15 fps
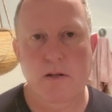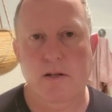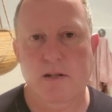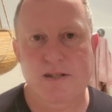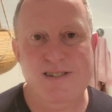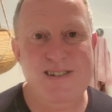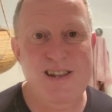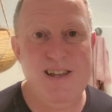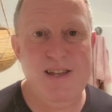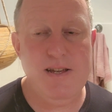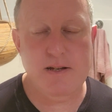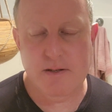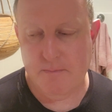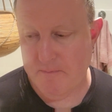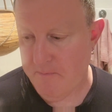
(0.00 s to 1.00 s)
seeing
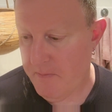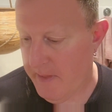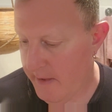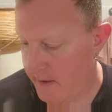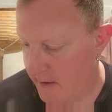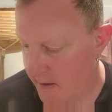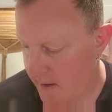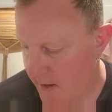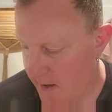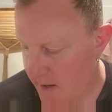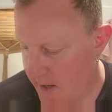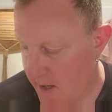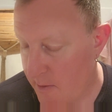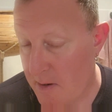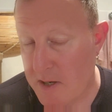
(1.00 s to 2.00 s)
it.
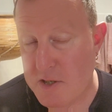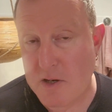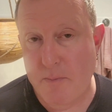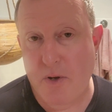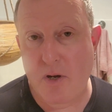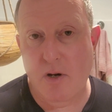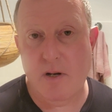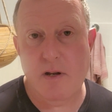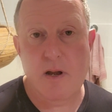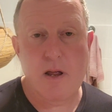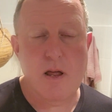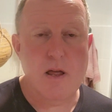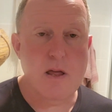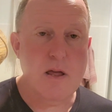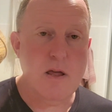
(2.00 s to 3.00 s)
Anyway, it should be good.
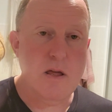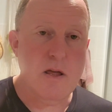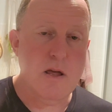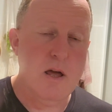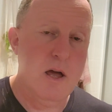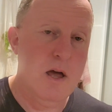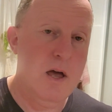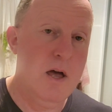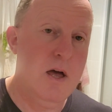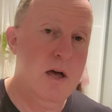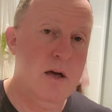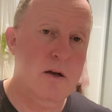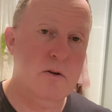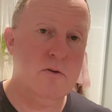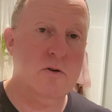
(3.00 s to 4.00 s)

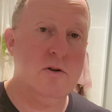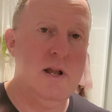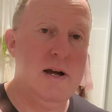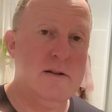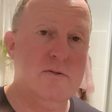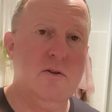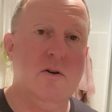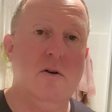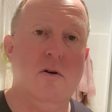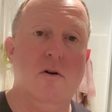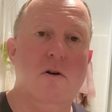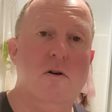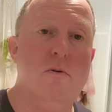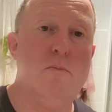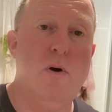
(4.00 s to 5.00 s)
Good luck to
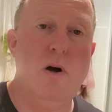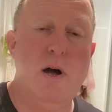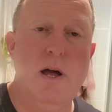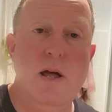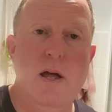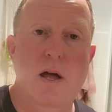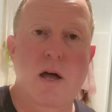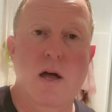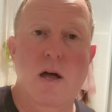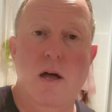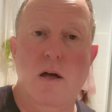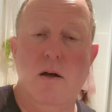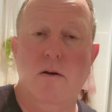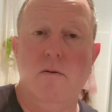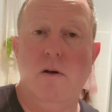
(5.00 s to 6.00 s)
all
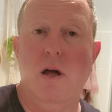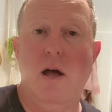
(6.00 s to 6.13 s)
my